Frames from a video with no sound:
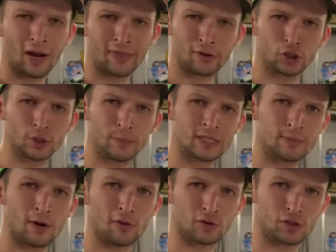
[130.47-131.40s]
And there should be some
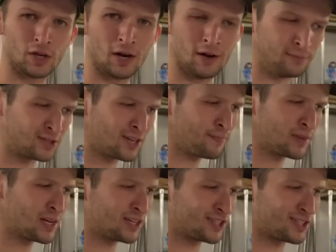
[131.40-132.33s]
other subs
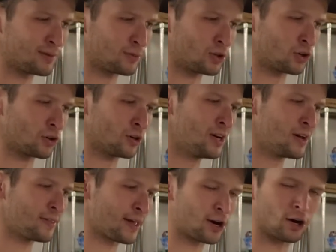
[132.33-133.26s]
similar
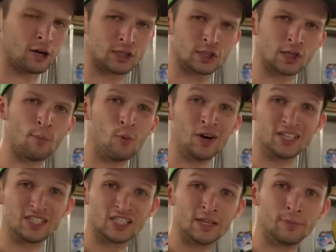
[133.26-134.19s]
that are somewhat
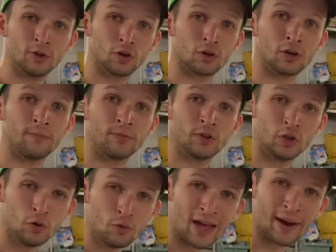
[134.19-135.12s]
similar
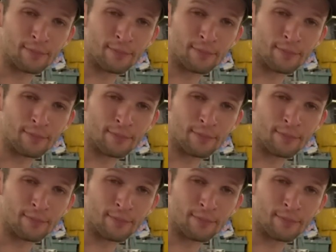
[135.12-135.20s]
to that